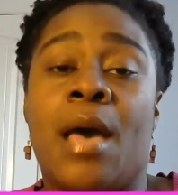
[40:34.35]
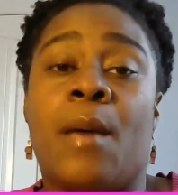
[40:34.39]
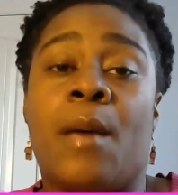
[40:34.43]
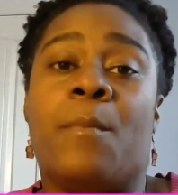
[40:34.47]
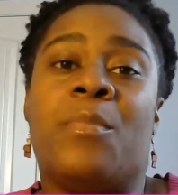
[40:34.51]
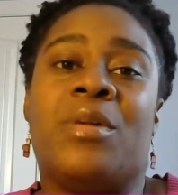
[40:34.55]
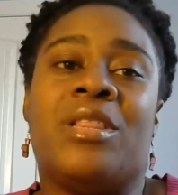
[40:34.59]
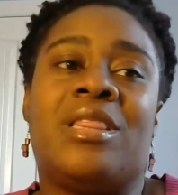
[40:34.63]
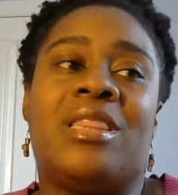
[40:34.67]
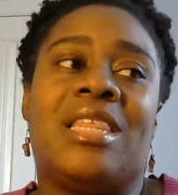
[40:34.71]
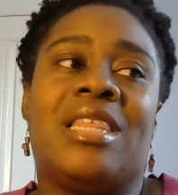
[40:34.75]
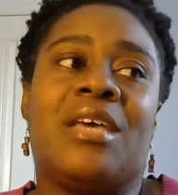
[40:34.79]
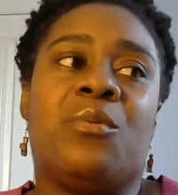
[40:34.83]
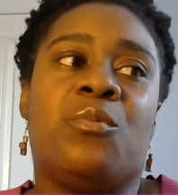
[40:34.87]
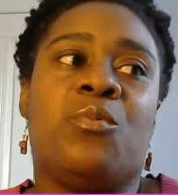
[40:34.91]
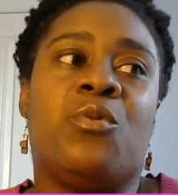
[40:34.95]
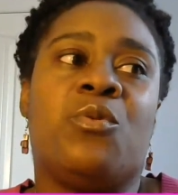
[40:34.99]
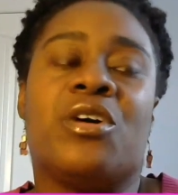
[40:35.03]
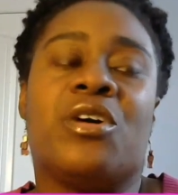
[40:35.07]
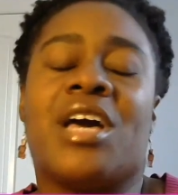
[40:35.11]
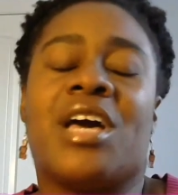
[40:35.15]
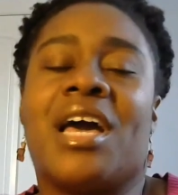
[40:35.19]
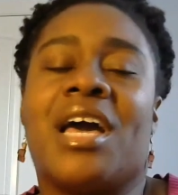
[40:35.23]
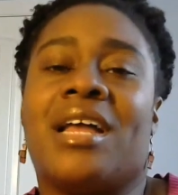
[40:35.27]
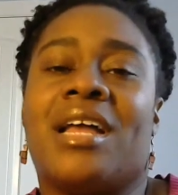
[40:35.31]
but then
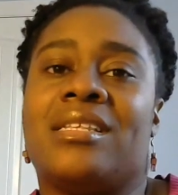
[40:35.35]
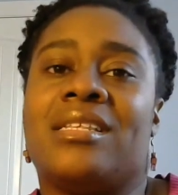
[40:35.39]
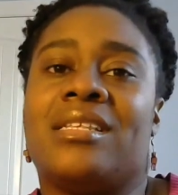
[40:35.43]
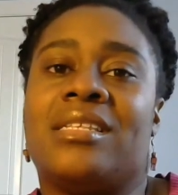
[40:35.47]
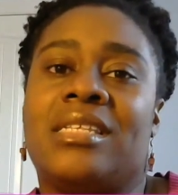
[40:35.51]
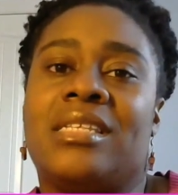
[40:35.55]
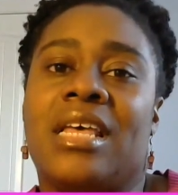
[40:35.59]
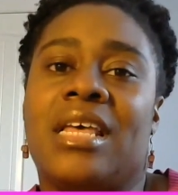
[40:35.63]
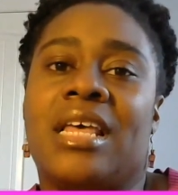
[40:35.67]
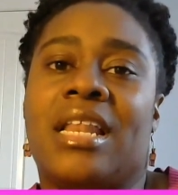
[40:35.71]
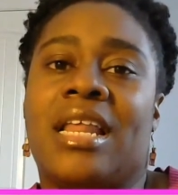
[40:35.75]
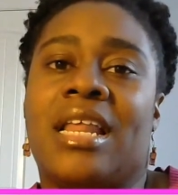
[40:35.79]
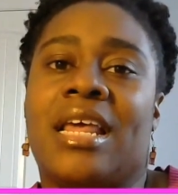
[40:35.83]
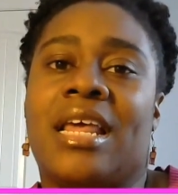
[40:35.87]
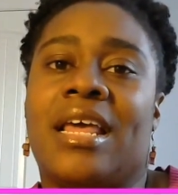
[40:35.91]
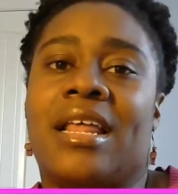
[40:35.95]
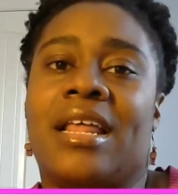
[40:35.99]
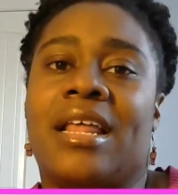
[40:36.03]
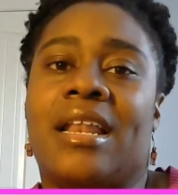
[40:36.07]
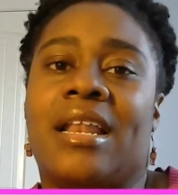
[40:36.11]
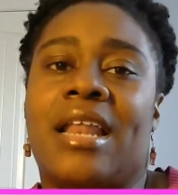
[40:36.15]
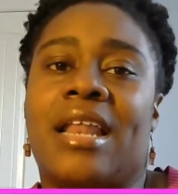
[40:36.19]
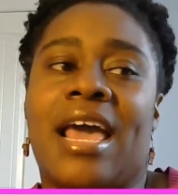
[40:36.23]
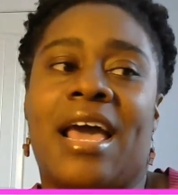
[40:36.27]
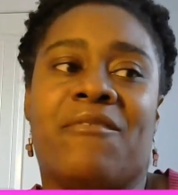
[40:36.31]
we'll kind of sit
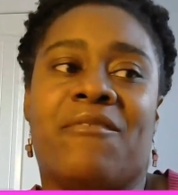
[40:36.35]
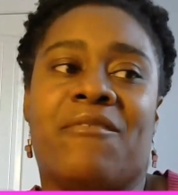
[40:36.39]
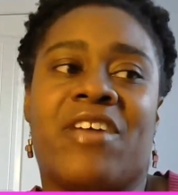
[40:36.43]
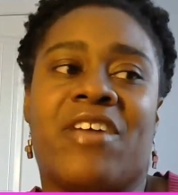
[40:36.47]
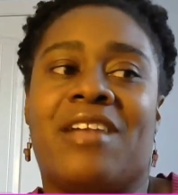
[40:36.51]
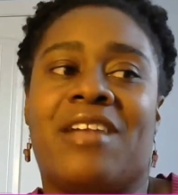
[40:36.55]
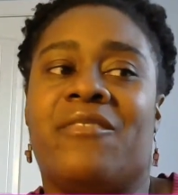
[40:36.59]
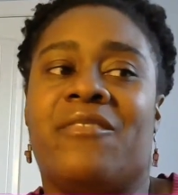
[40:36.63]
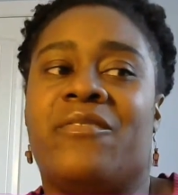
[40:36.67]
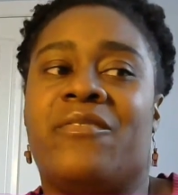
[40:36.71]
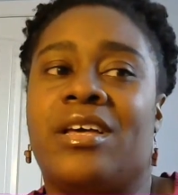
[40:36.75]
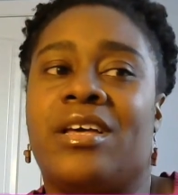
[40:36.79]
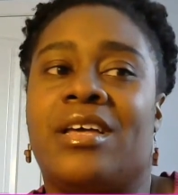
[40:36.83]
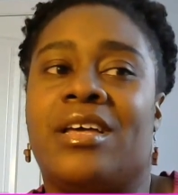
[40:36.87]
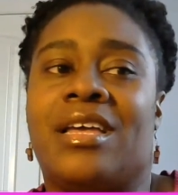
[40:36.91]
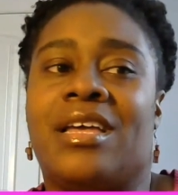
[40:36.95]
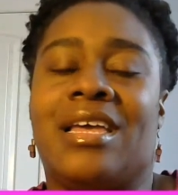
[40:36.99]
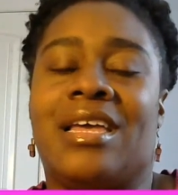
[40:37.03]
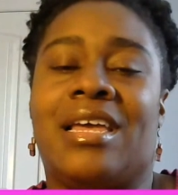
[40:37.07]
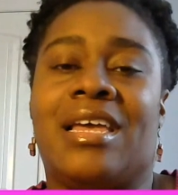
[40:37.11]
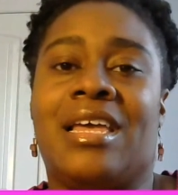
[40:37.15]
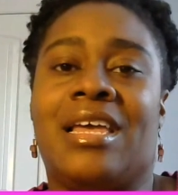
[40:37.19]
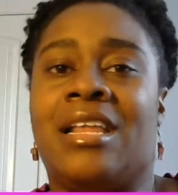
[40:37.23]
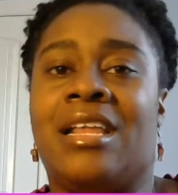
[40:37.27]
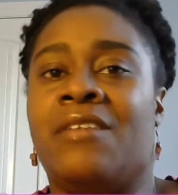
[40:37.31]
and have kind of
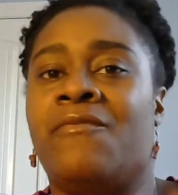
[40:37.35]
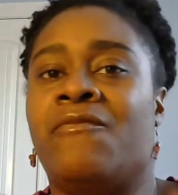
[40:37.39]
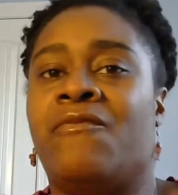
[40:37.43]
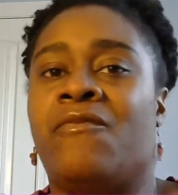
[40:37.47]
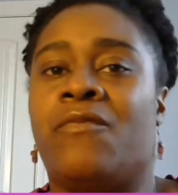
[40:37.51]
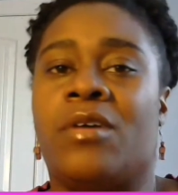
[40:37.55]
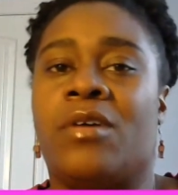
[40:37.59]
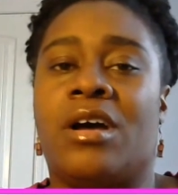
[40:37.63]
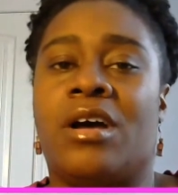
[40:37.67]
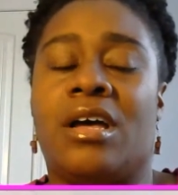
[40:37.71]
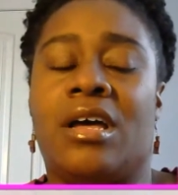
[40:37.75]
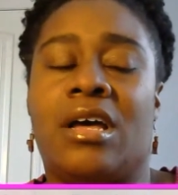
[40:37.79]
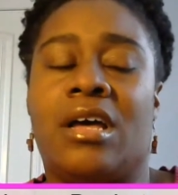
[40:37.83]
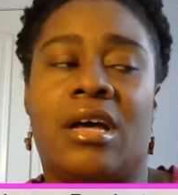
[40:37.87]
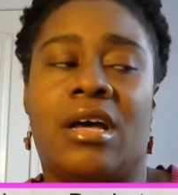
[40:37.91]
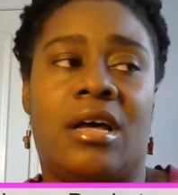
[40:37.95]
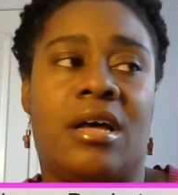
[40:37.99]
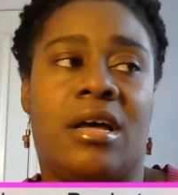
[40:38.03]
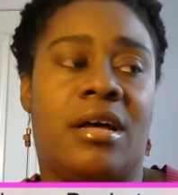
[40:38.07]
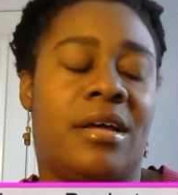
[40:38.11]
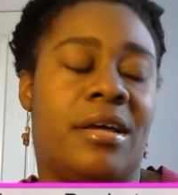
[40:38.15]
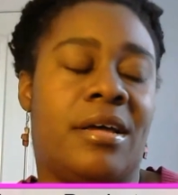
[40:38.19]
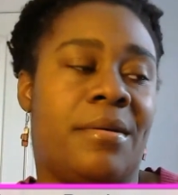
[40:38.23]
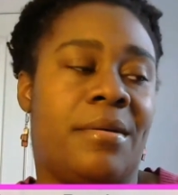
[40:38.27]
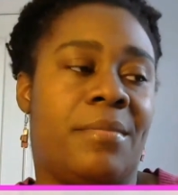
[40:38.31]

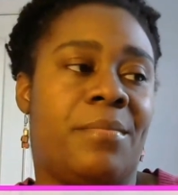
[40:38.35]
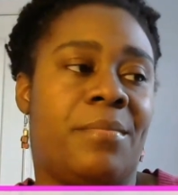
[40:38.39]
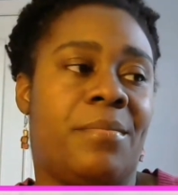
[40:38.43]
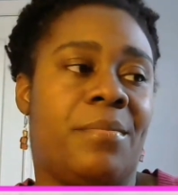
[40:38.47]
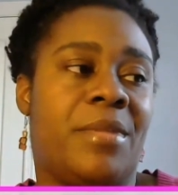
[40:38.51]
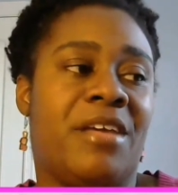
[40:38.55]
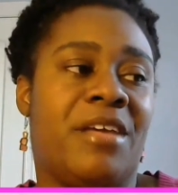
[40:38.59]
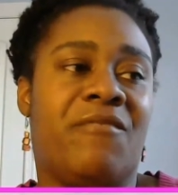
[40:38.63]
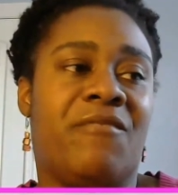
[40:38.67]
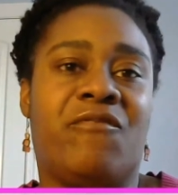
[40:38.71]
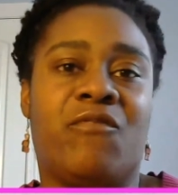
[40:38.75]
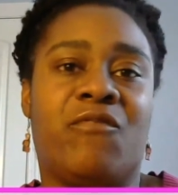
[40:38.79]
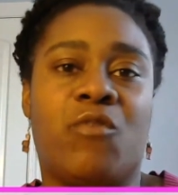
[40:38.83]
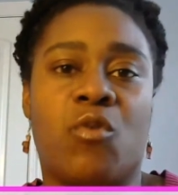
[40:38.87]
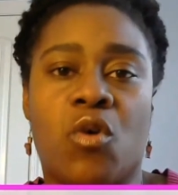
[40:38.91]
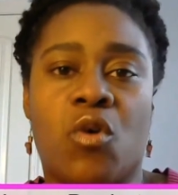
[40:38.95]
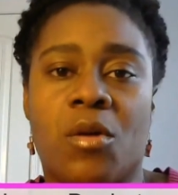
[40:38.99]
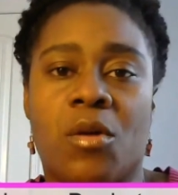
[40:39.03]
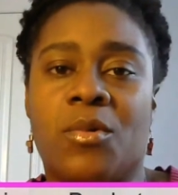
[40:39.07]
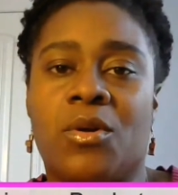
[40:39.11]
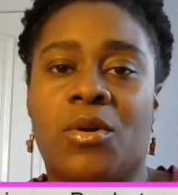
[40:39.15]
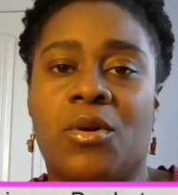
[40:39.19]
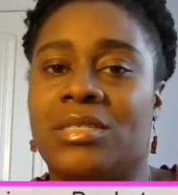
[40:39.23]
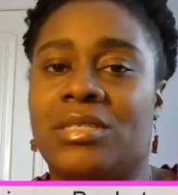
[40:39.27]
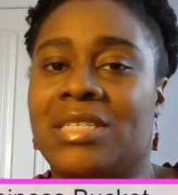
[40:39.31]
an
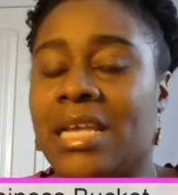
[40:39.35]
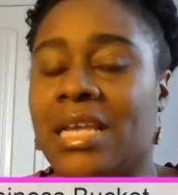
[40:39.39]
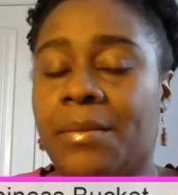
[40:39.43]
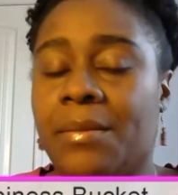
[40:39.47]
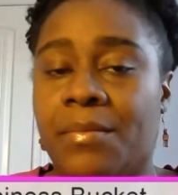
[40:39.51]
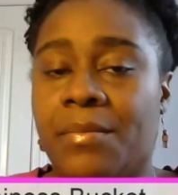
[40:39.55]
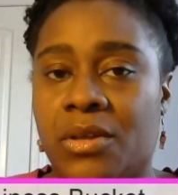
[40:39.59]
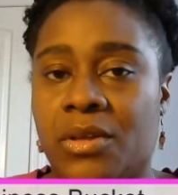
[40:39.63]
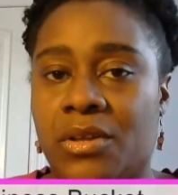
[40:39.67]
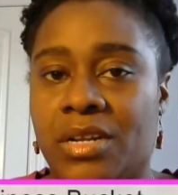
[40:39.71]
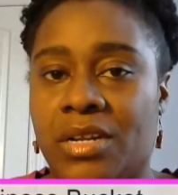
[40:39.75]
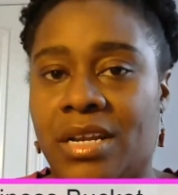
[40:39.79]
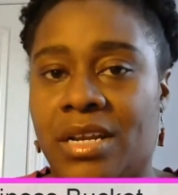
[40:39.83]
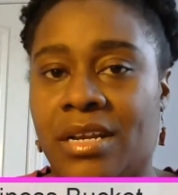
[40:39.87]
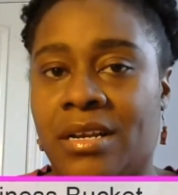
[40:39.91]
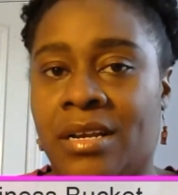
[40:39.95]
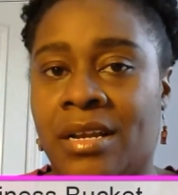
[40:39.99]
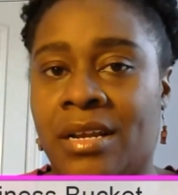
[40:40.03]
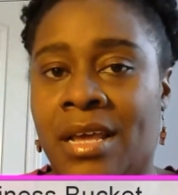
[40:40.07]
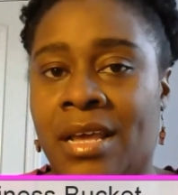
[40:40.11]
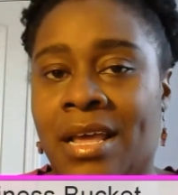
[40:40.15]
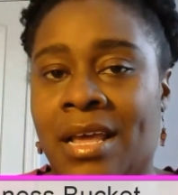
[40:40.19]
informal team building